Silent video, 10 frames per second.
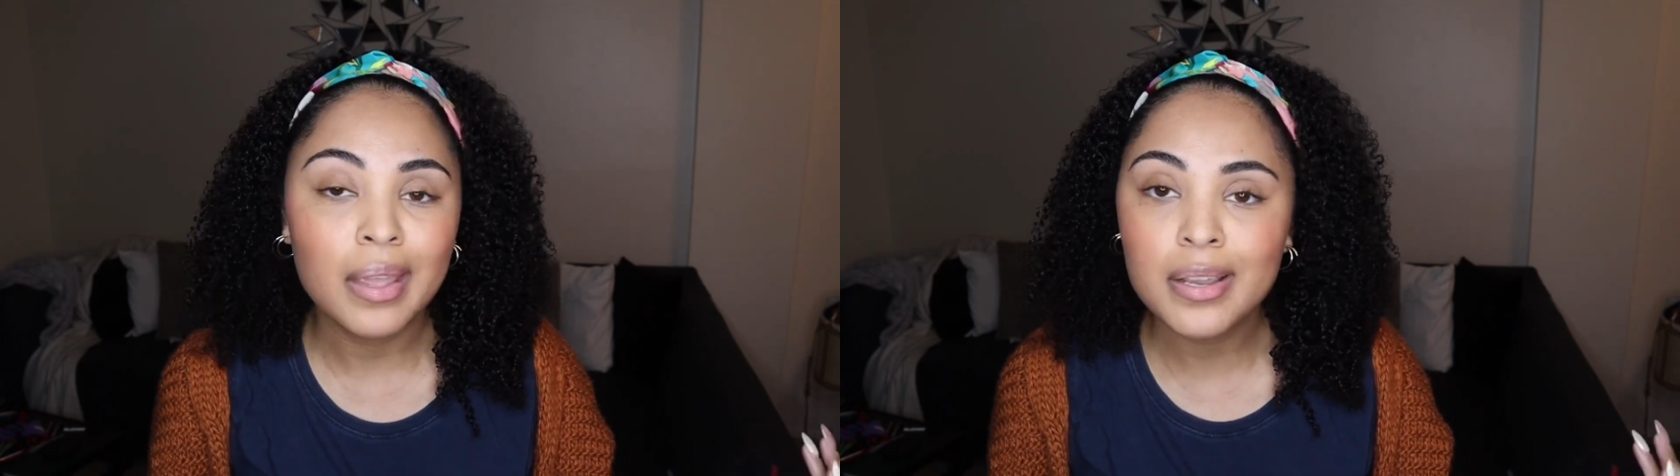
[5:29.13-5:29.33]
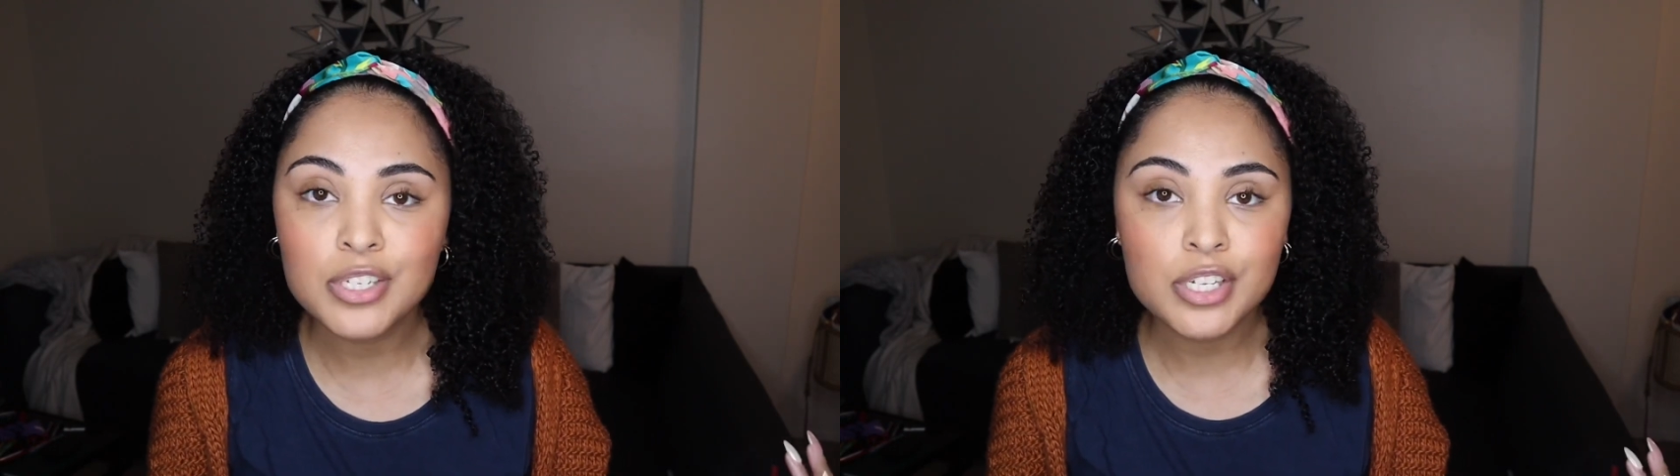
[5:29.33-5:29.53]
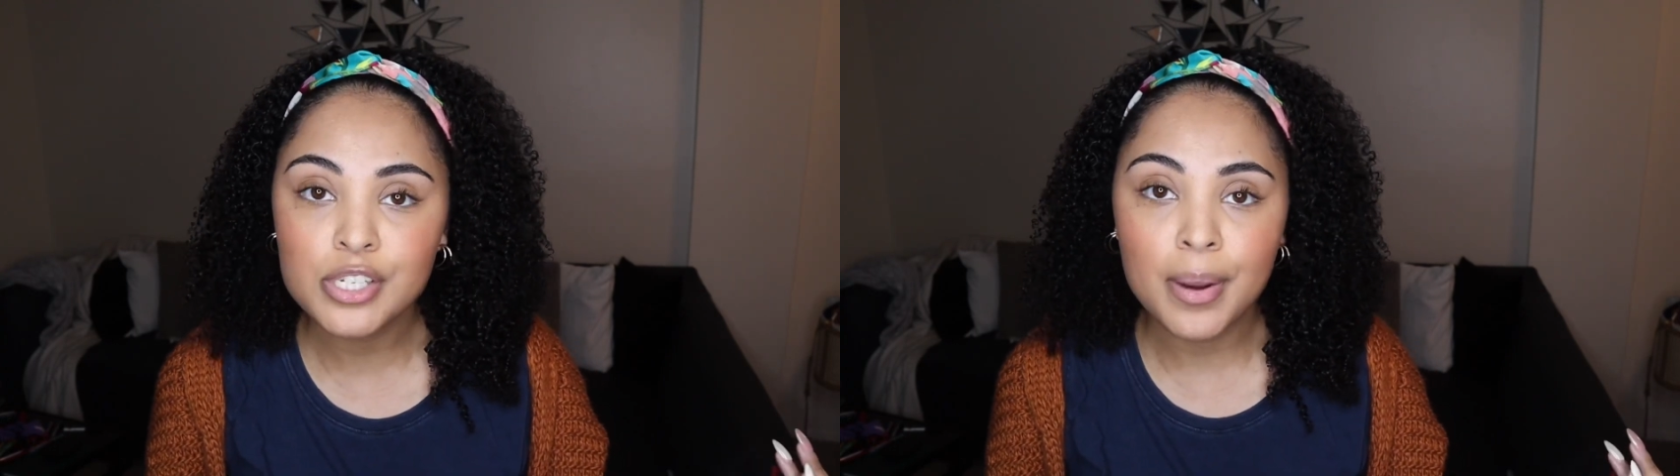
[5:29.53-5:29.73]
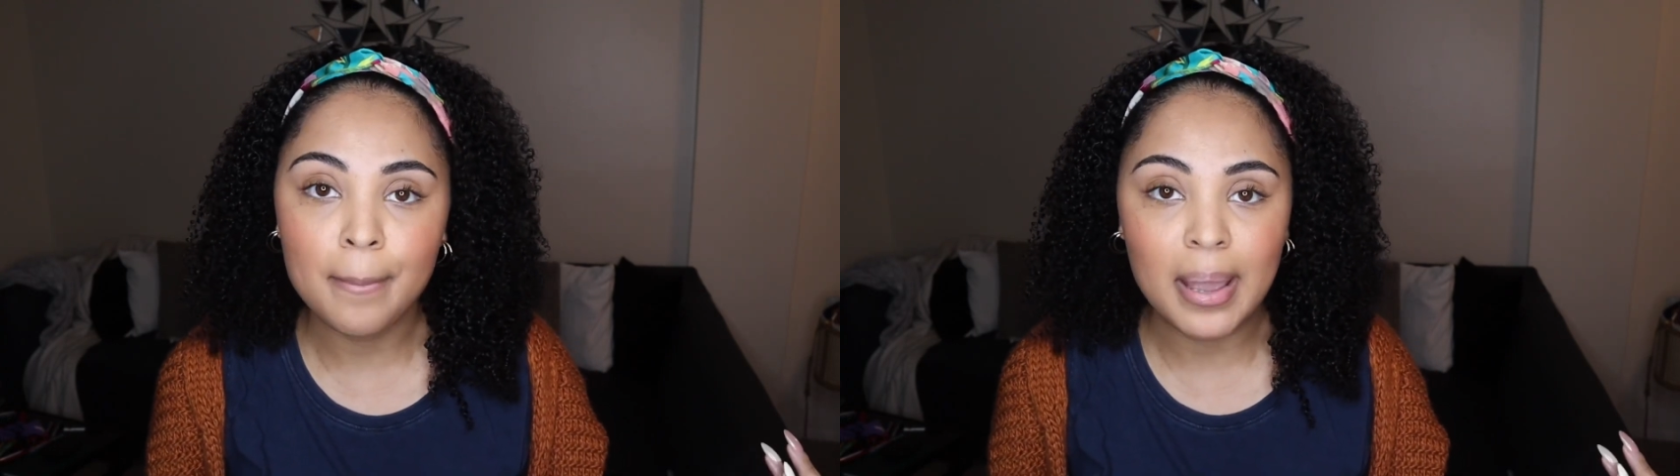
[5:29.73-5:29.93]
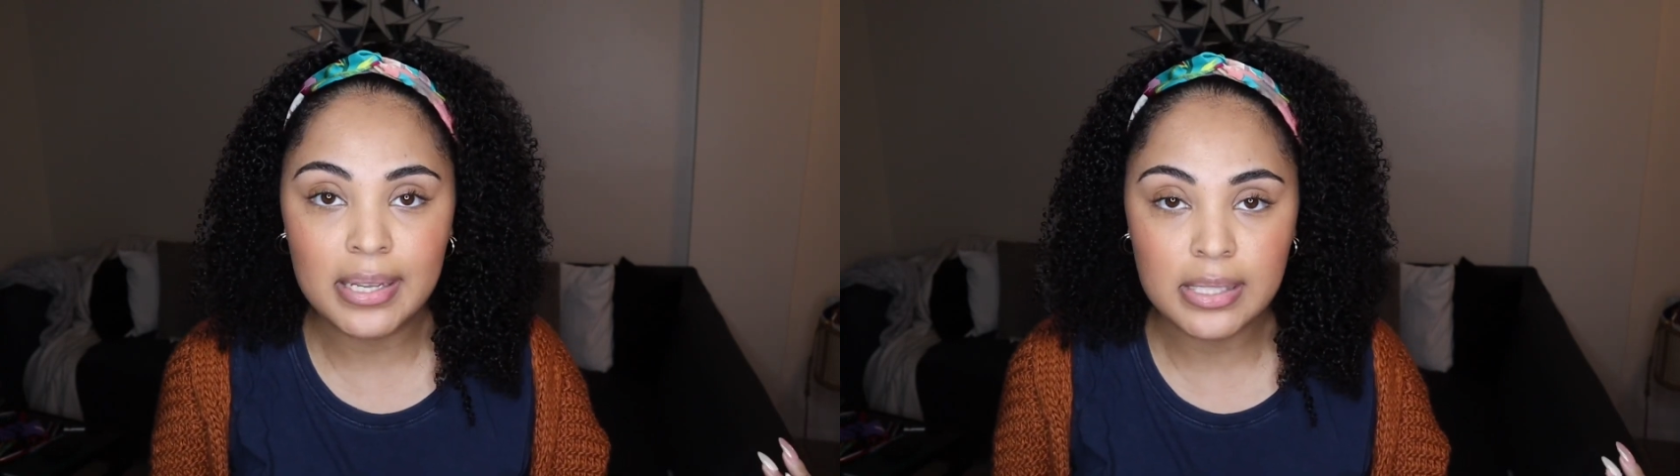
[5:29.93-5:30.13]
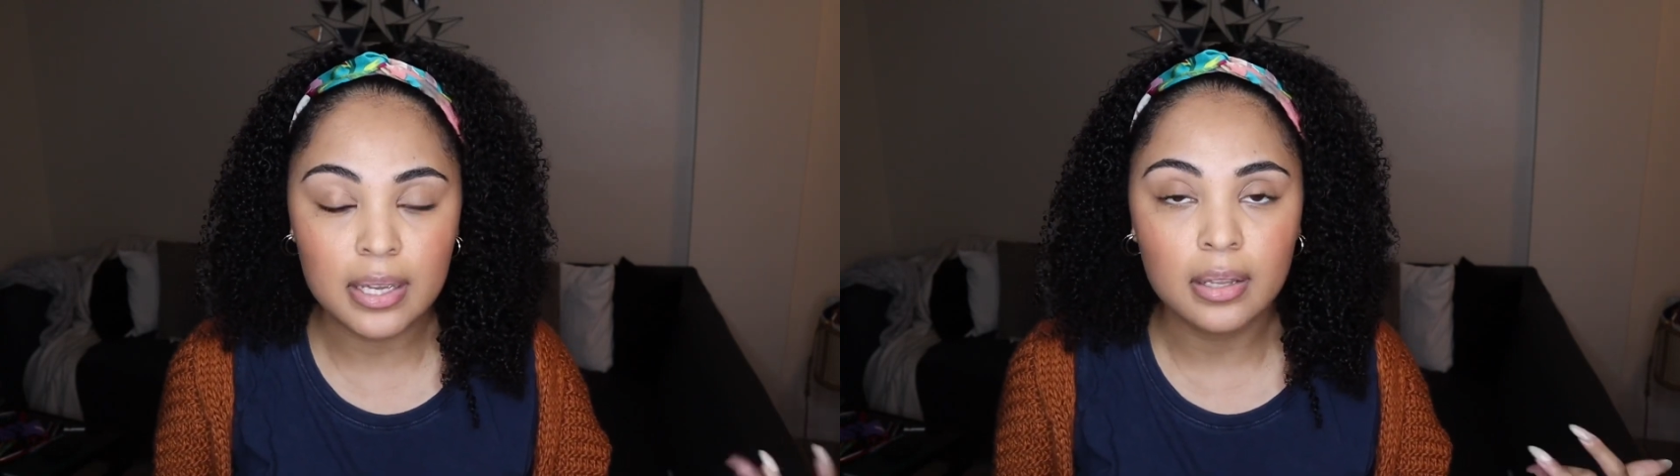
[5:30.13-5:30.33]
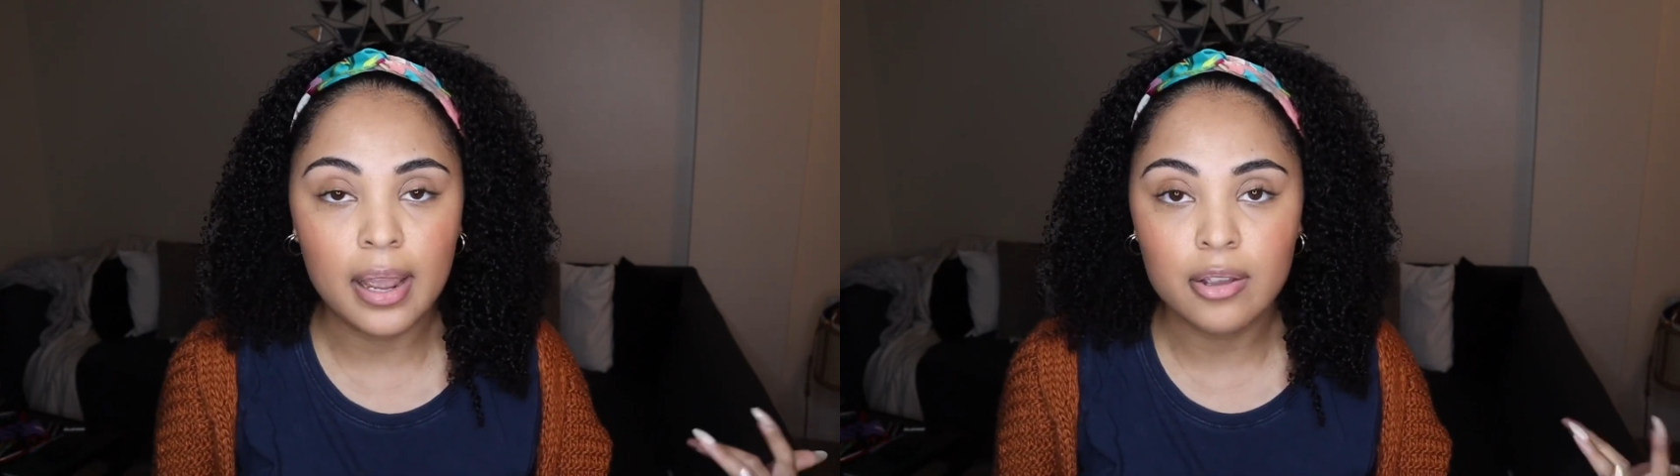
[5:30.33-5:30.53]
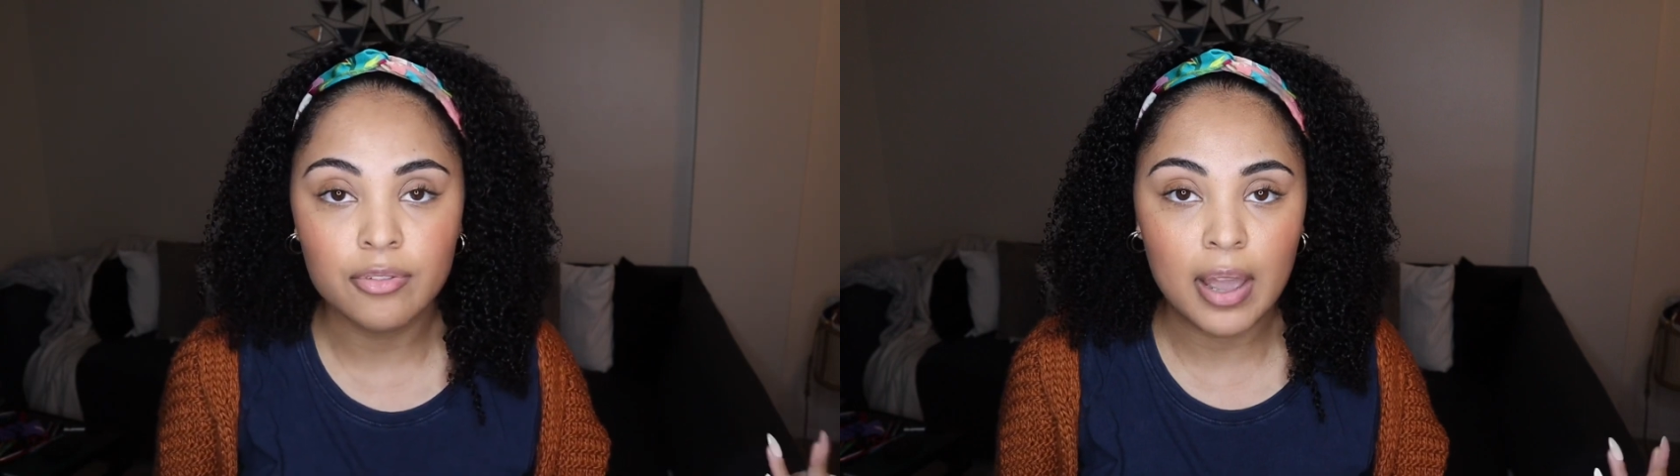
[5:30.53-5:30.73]
It's just your basic
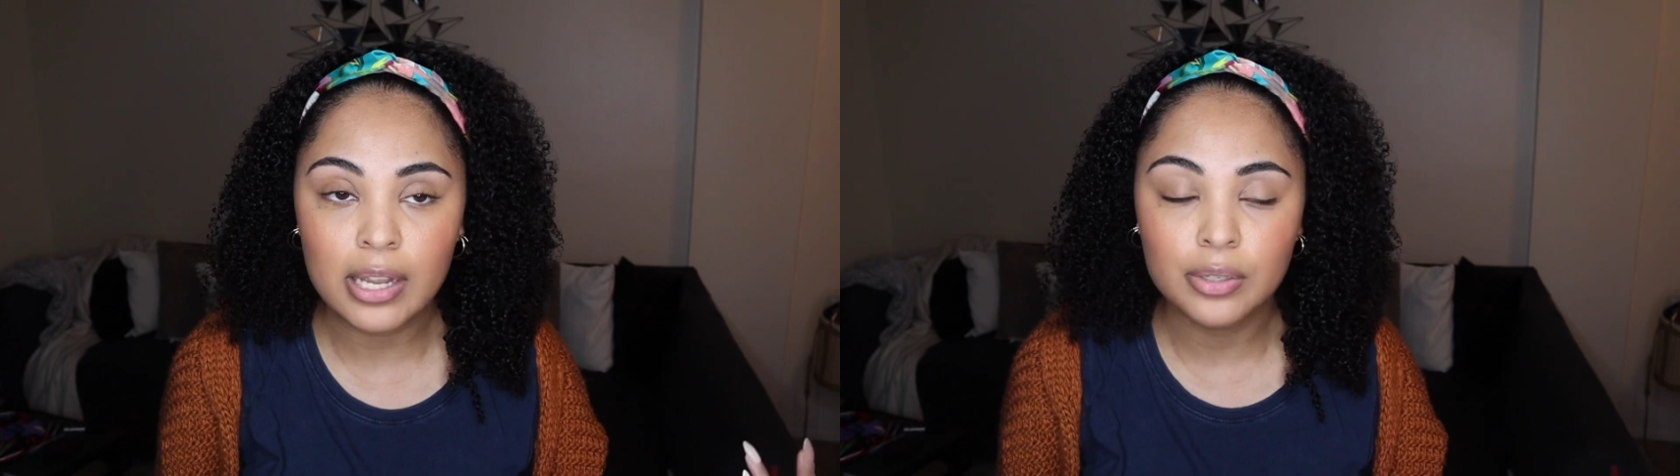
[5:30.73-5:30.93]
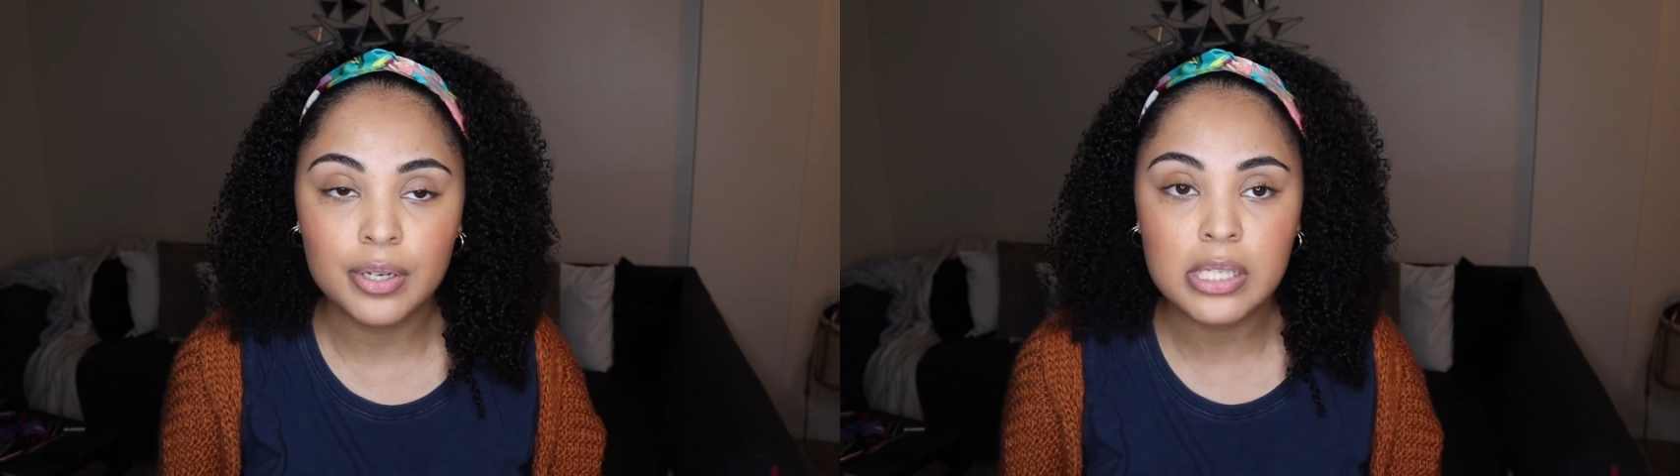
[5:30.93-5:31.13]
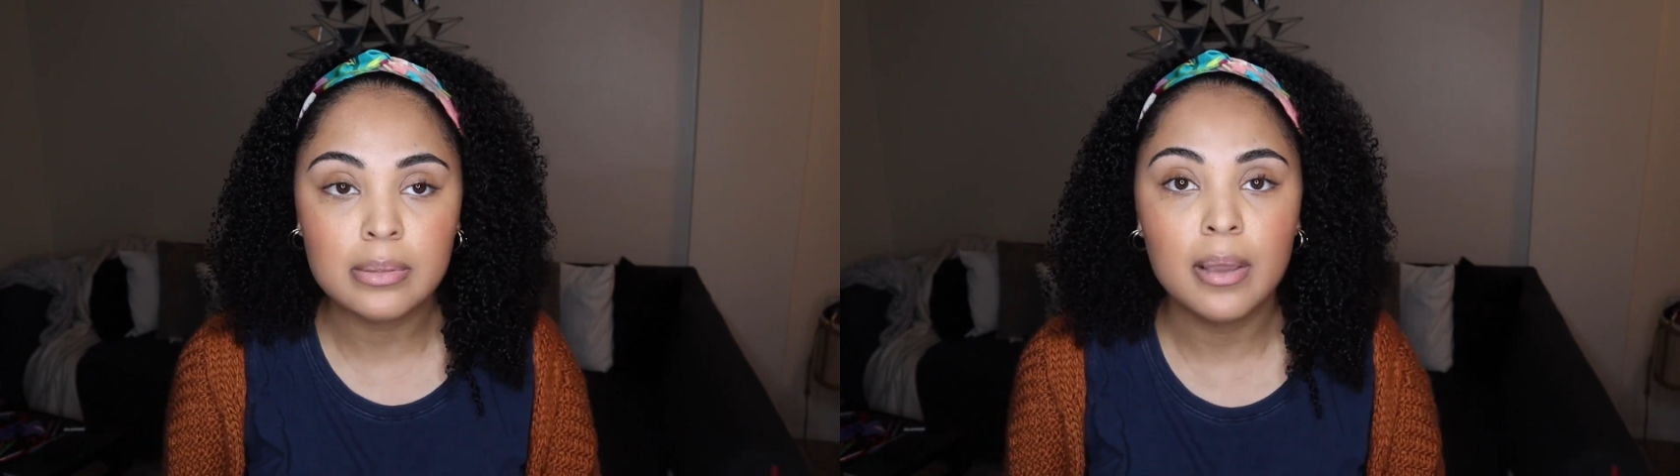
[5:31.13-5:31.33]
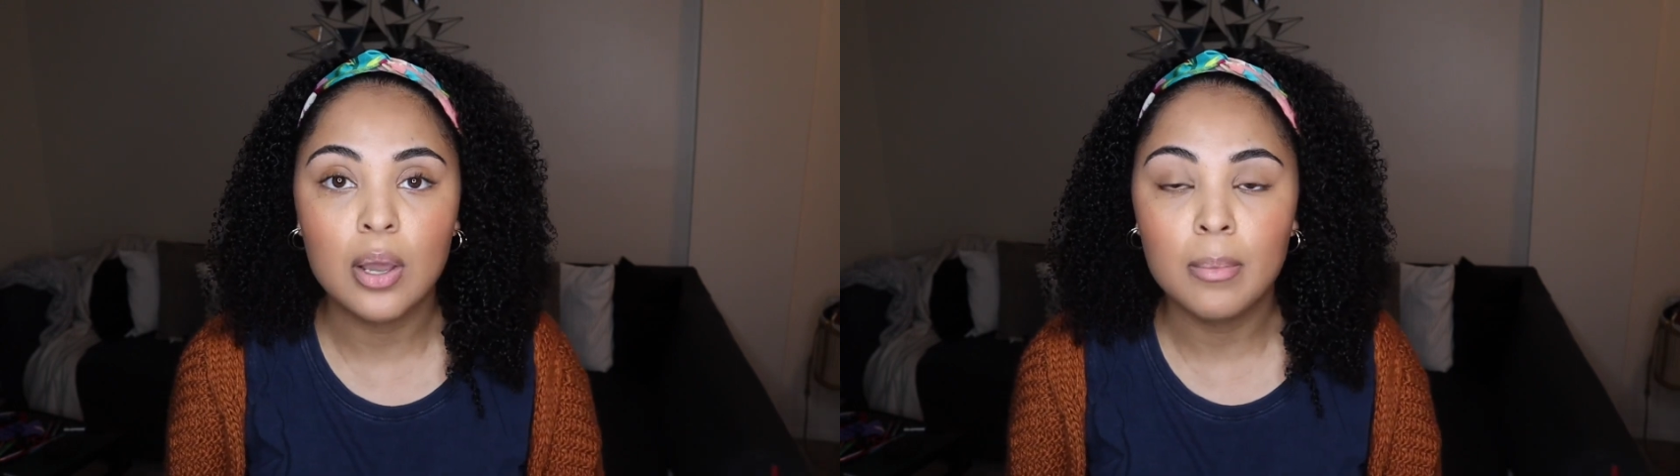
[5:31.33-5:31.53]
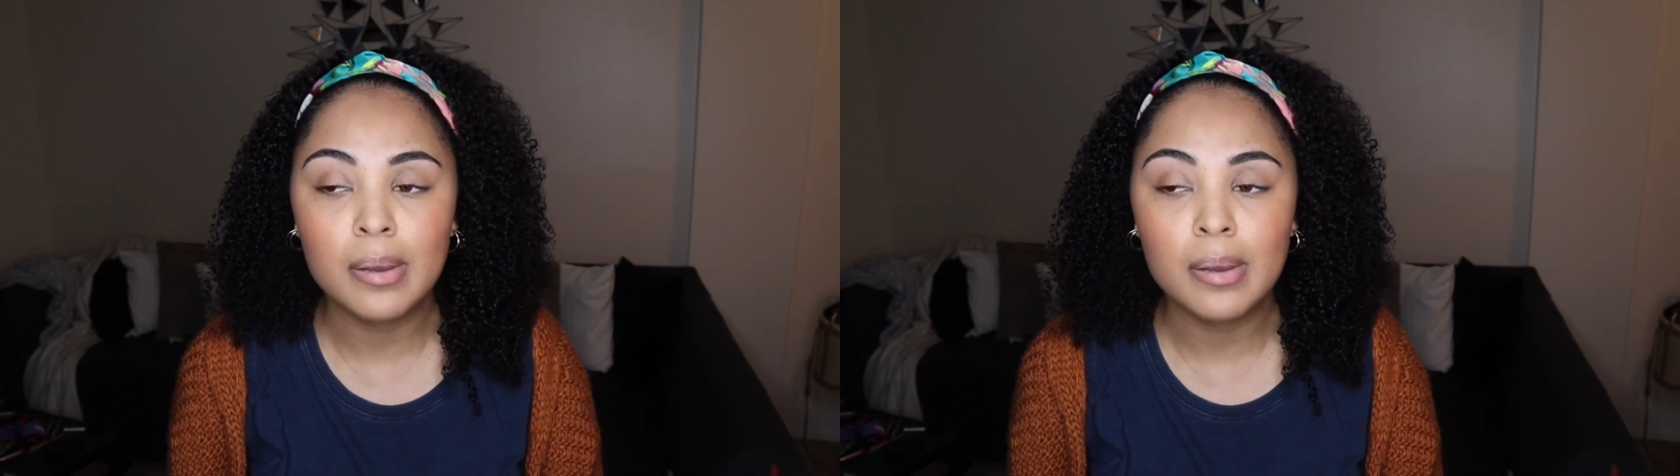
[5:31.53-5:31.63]
like factory smell,